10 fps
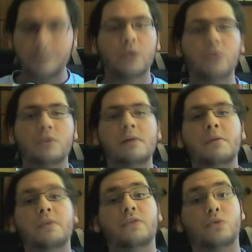Remember,
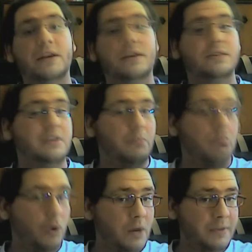if you would like to see
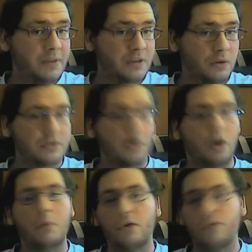more episodes or
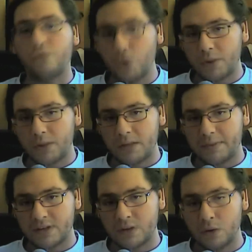more frequent
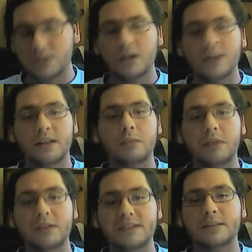episodes, then
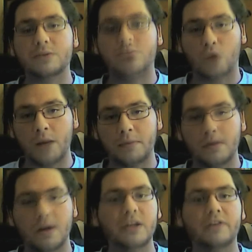please subscribe
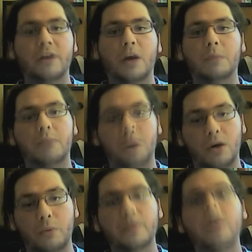and leave a comment below.
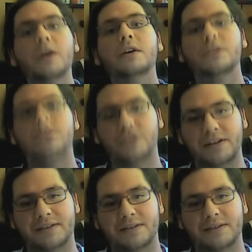Cheers!